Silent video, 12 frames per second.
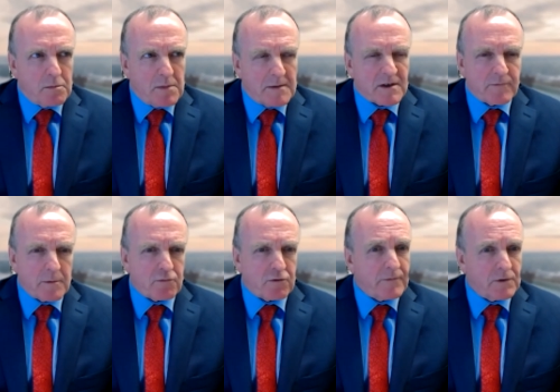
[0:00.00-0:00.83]
perhaps have a
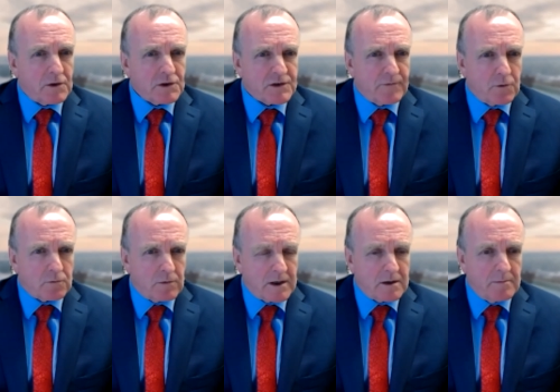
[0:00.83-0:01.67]
preference for
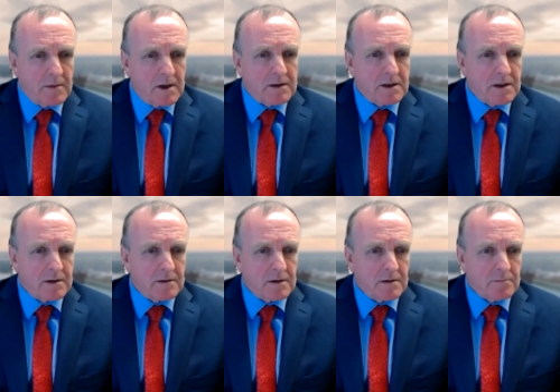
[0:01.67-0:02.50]

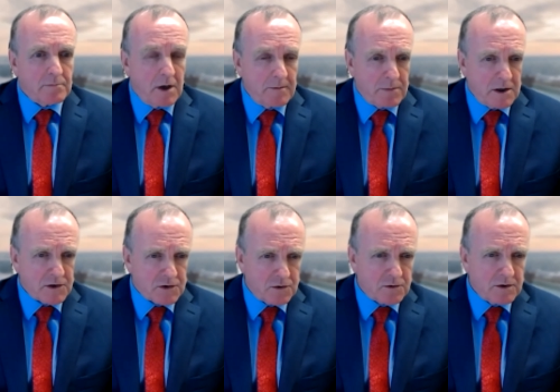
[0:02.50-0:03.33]
recommending bypass
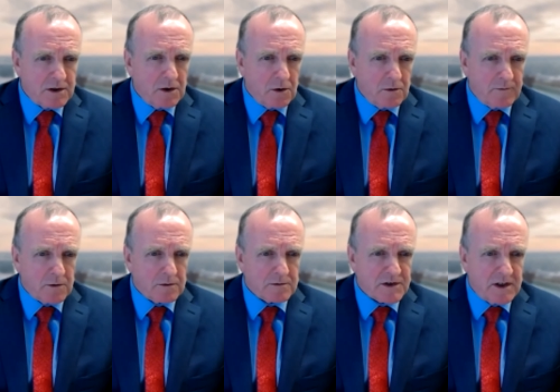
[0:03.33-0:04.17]
surgery
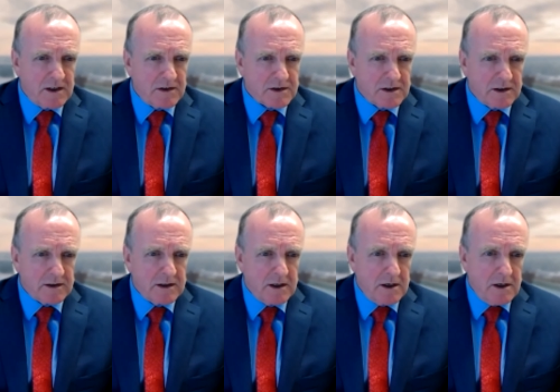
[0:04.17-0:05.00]
over stenting. And